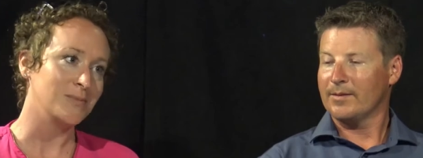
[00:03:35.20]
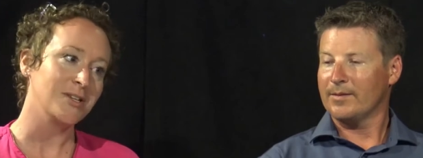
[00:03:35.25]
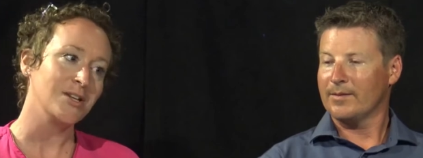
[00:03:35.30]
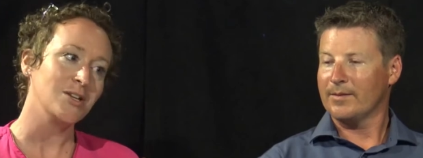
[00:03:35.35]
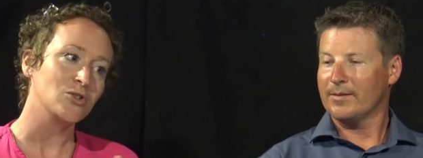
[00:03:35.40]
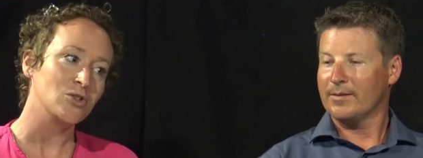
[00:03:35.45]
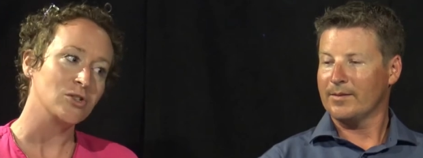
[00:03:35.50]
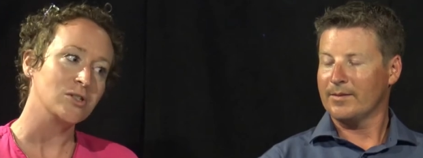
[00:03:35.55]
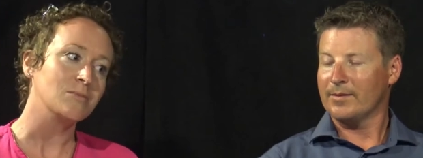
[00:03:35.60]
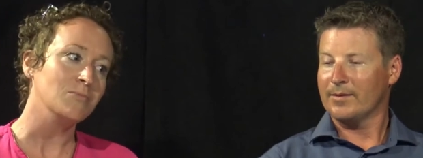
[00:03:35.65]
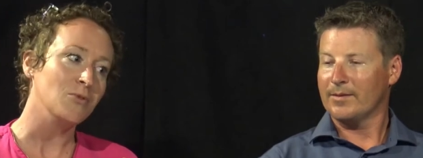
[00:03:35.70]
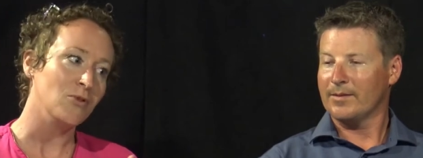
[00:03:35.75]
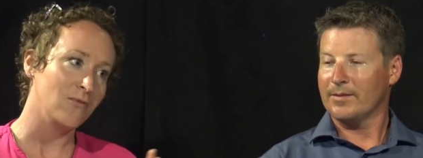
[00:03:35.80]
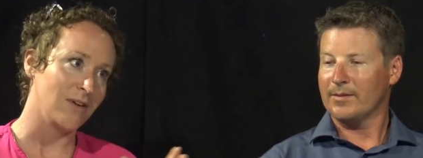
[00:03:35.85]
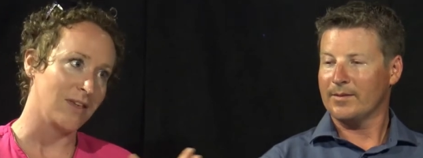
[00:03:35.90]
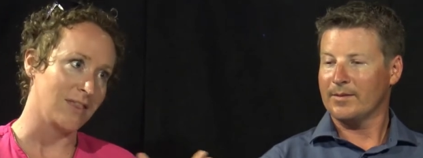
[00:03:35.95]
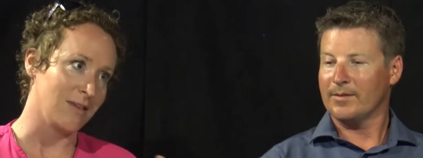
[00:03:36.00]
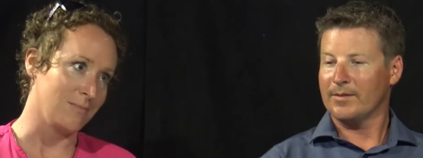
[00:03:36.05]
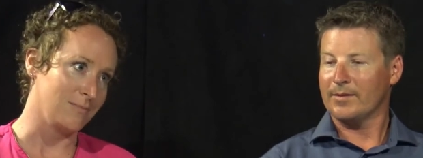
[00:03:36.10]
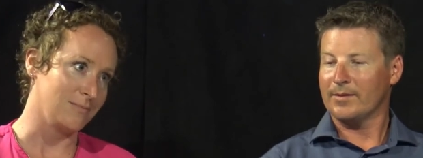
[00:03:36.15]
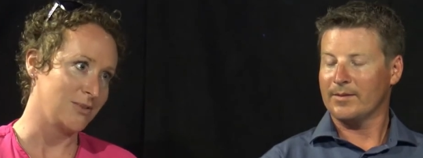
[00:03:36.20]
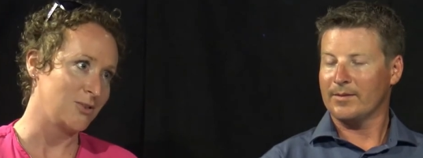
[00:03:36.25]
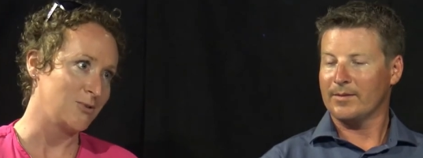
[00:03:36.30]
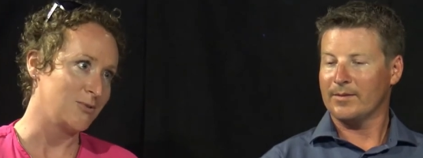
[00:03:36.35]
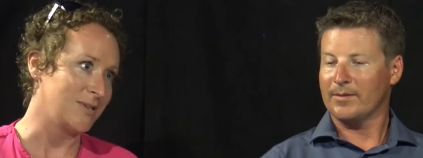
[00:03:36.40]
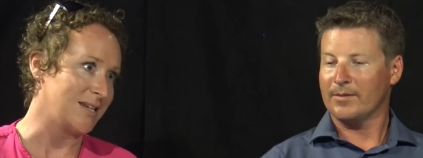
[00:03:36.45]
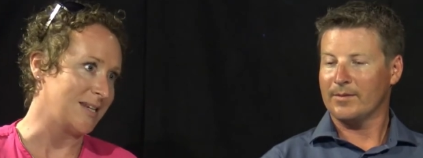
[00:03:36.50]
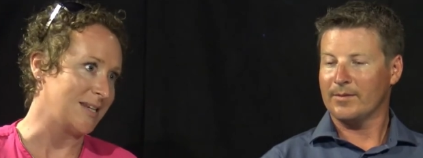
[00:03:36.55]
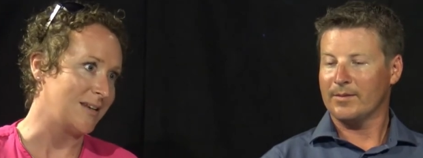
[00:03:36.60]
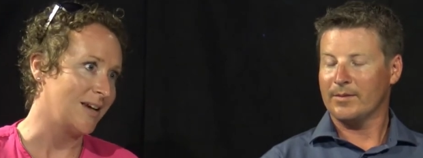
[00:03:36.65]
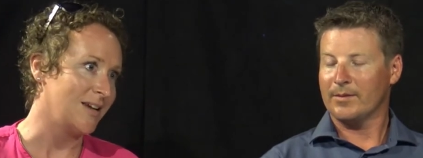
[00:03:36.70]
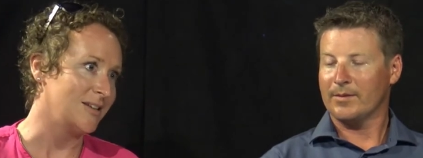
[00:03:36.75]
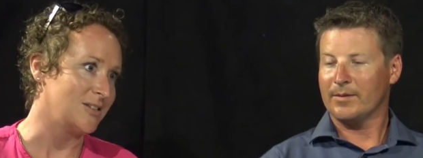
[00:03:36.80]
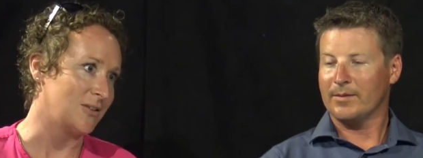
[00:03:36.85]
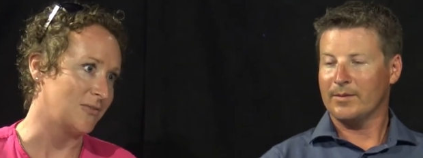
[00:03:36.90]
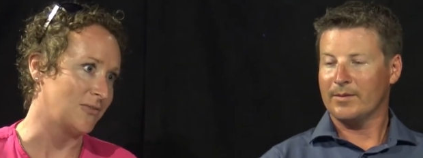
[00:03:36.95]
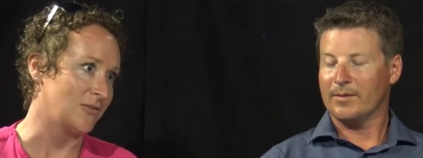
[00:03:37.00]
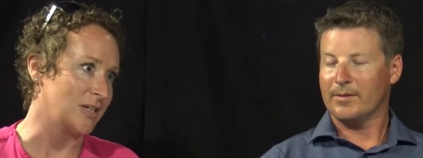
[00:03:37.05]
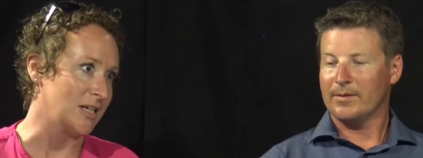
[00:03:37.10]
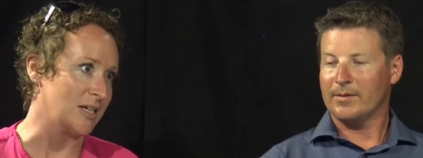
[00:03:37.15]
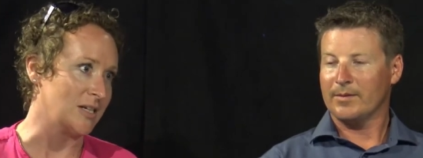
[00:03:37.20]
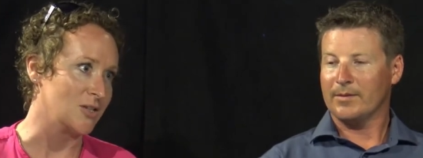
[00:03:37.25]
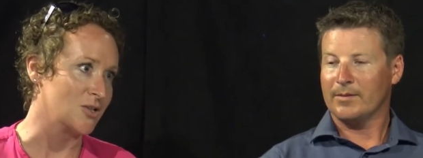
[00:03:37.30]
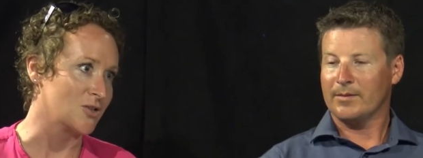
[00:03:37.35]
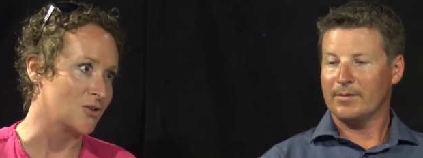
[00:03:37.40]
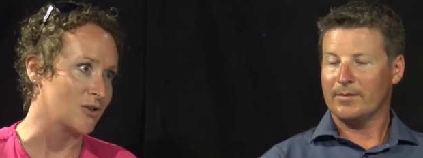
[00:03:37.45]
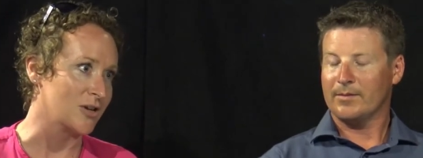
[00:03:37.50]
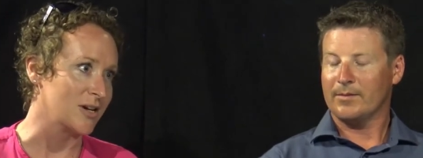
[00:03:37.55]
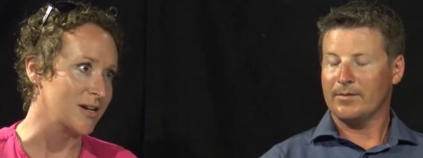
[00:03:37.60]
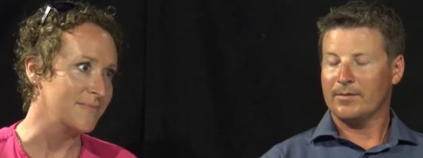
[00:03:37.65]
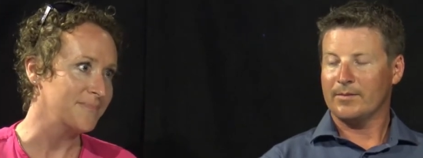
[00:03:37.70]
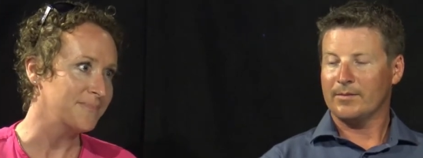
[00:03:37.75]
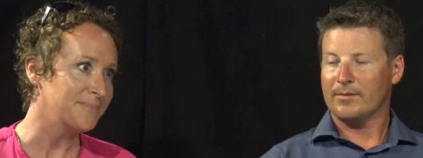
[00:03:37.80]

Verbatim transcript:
Speaker 1: it's just moving them to an, a different industry.